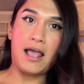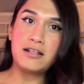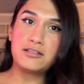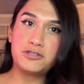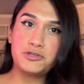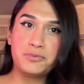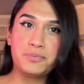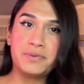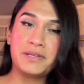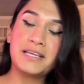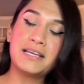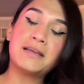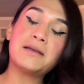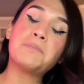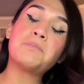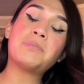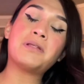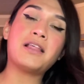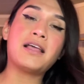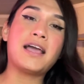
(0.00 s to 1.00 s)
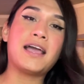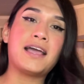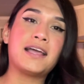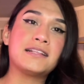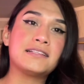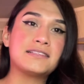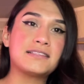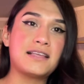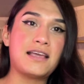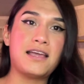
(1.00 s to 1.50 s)
duplicate
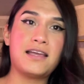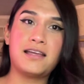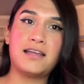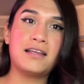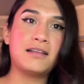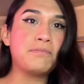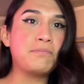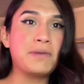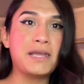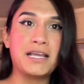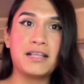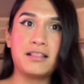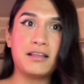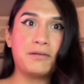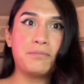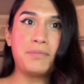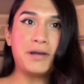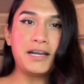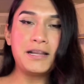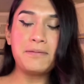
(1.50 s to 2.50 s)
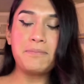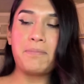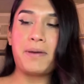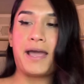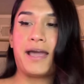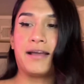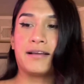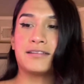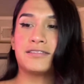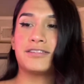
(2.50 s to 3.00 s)
plants and make their money back.